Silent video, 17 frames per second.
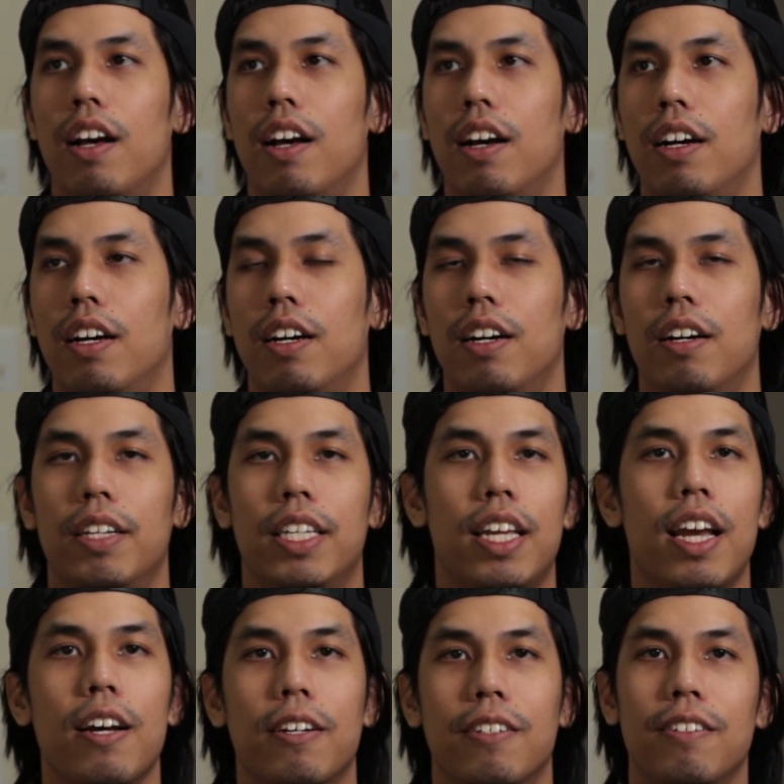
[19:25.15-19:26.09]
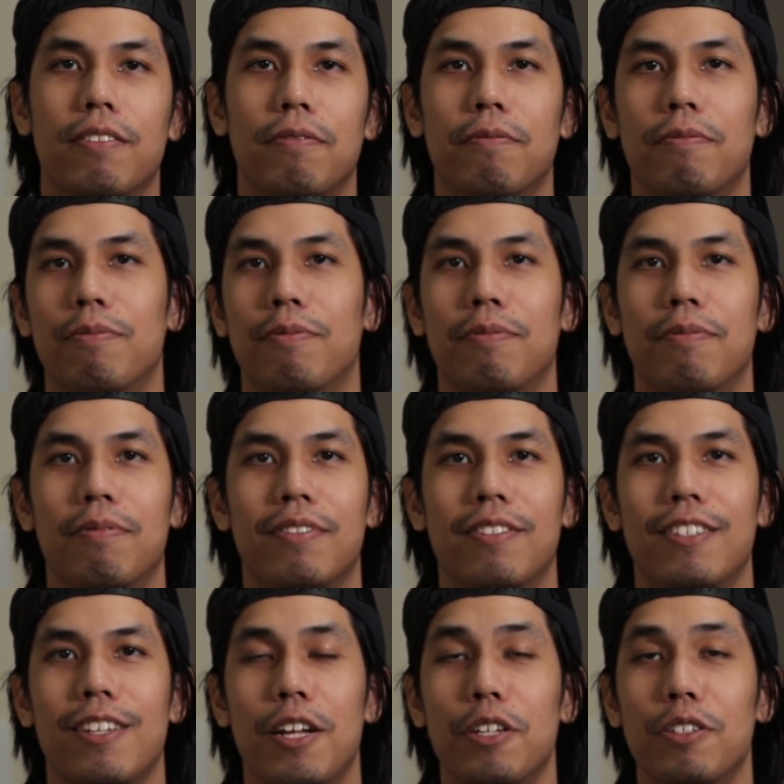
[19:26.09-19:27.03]
And yeah,
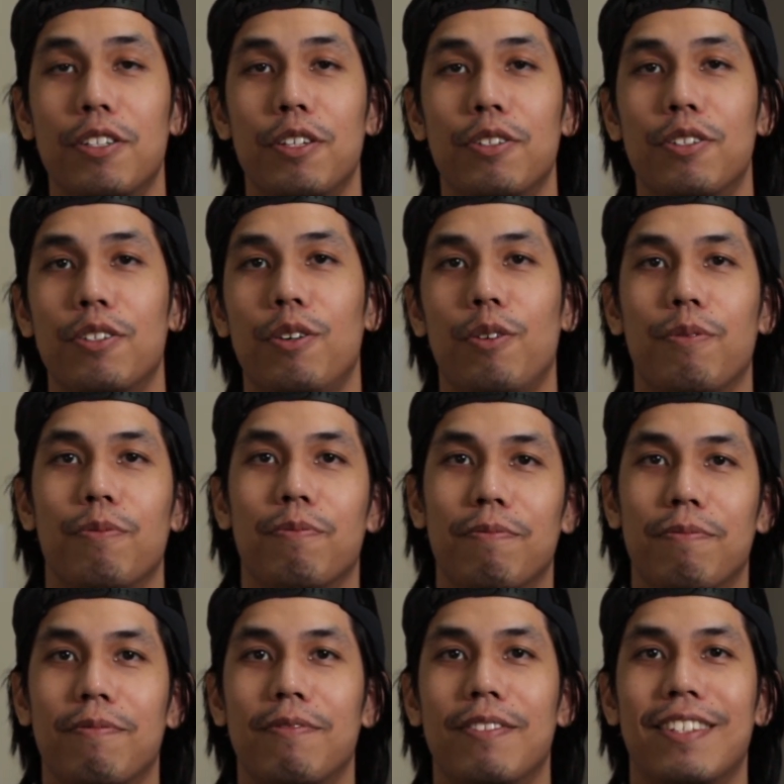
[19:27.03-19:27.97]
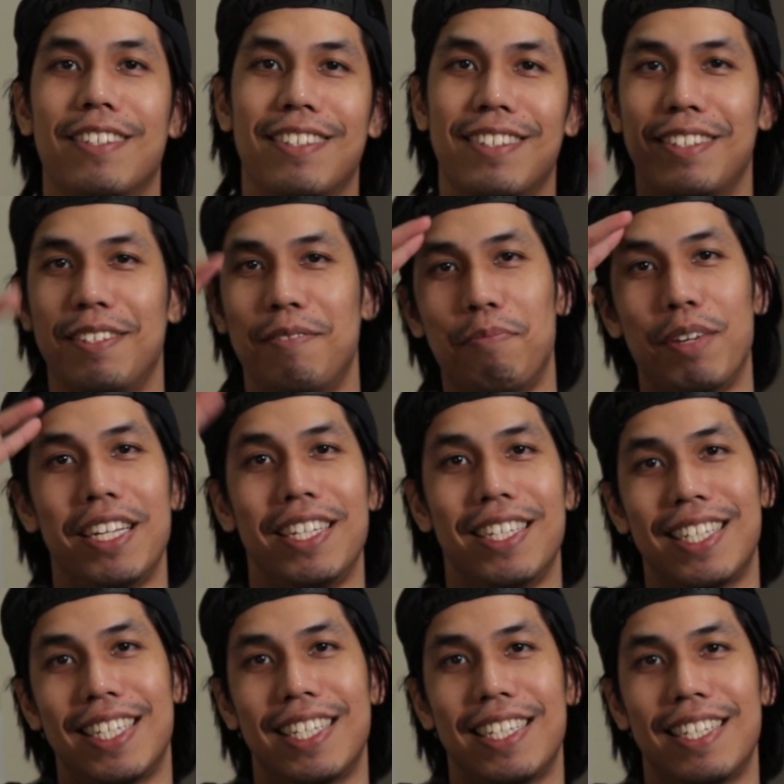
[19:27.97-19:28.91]
I'll see you soon.
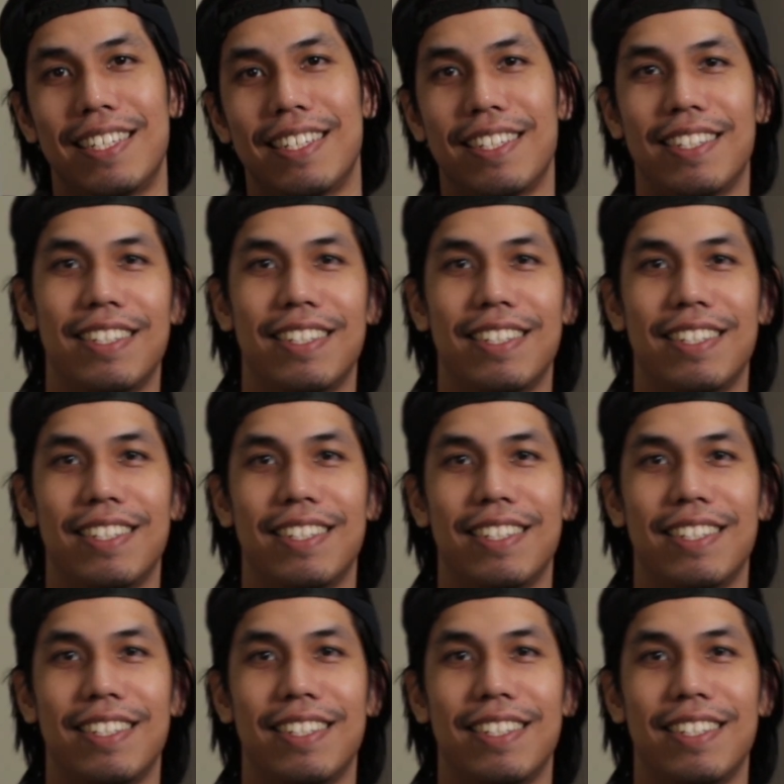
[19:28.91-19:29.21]
Peace.